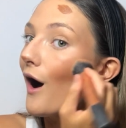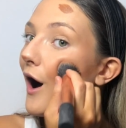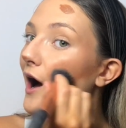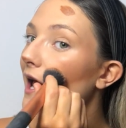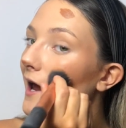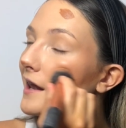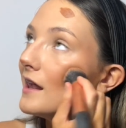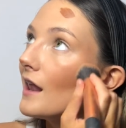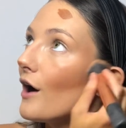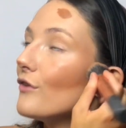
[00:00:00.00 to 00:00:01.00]
I
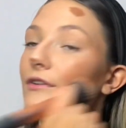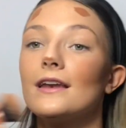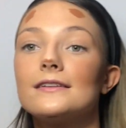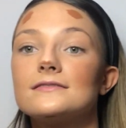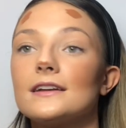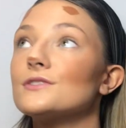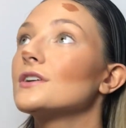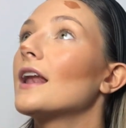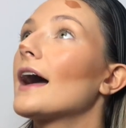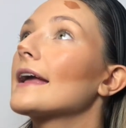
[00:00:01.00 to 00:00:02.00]
love listening
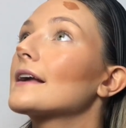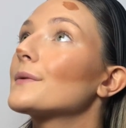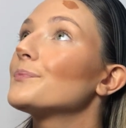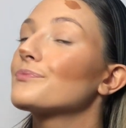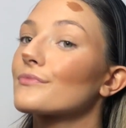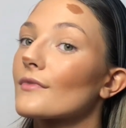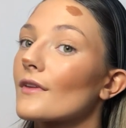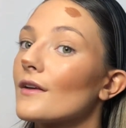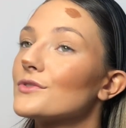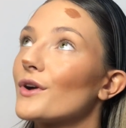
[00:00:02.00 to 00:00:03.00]
to like,
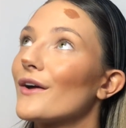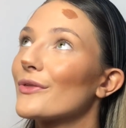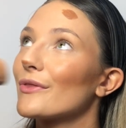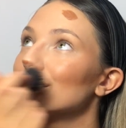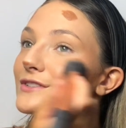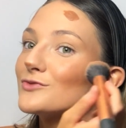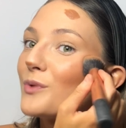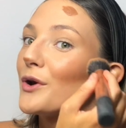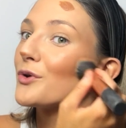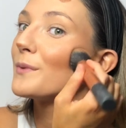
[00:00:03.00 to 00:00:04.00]
sorry, I thought there was a spider